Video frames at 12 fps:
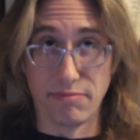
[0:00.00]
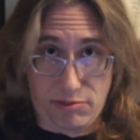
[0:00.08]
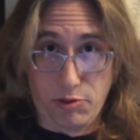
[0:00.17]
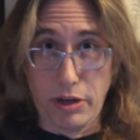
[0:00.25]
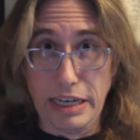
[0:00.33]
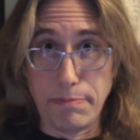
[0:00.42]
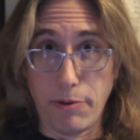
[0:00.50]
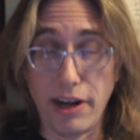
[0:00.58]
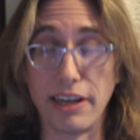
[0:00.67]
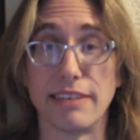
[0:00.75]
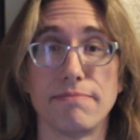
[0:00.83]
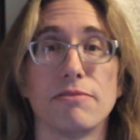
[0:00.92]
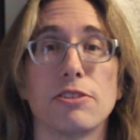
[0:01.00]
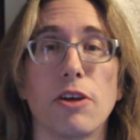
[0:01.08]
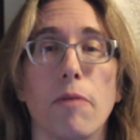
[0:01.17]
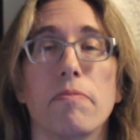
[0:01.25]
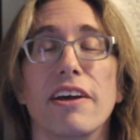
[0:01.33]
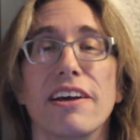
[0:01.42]
3D printed.
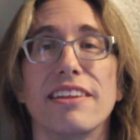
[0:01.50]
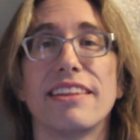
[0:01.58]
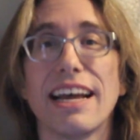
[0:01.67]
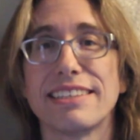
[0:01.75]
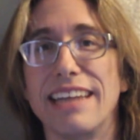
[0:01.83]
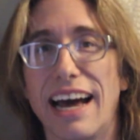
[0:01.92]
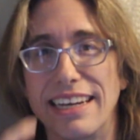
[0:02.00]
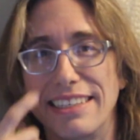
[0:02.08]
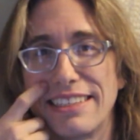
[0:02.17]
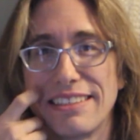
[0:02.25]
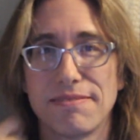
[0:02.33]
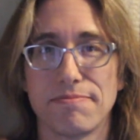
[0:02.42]
So that's nice.